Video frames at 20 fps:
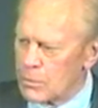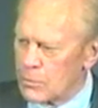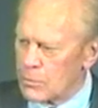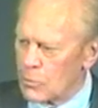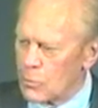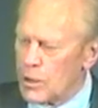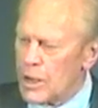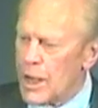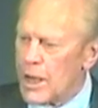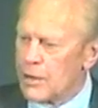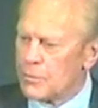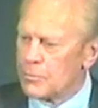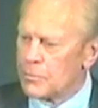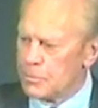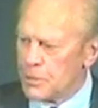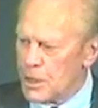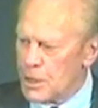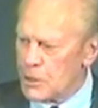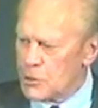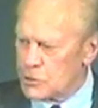we had
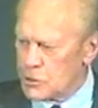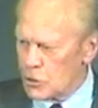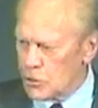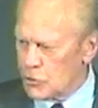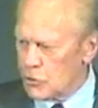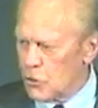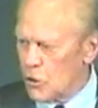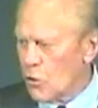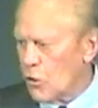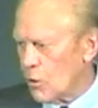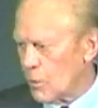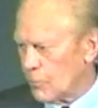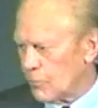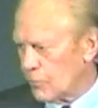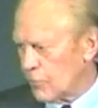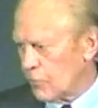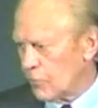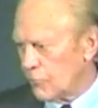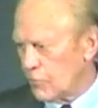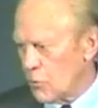peace in Europe
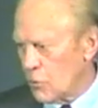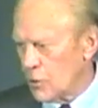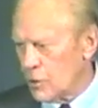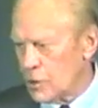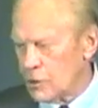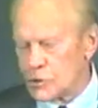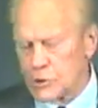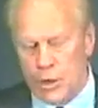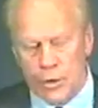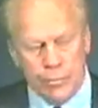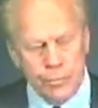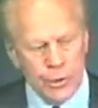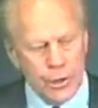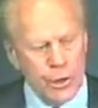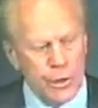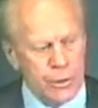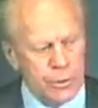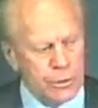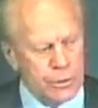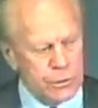for 40-some
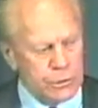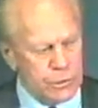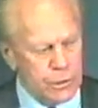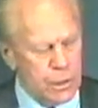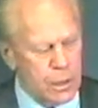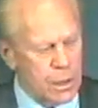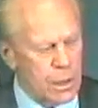years.